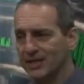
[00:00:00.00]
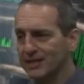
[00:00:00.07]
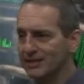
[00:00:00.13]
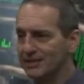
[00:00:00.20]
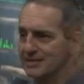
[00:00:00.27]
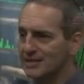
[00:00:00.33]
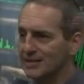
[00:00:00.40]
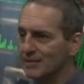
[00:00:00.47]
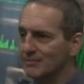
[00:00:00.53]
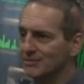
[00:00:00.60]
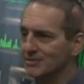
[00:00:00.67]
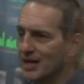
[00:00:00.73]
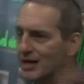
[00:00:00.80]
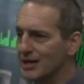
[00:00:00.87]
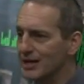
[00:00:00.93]
at the same
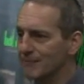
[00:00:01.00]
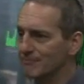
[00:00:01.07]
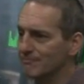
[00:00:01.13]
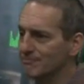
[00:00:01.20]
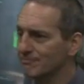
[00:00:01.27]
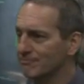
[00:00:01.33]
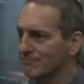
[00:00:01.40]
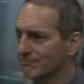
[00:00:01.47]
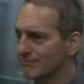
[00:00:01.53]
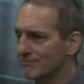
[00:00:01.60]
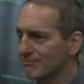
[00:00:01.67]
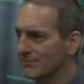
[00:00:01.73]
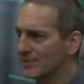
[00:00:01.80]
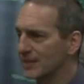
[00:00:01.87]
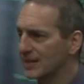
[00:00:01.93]
time.
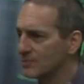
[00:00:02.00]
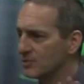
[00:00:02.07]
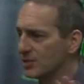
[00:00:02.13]
That's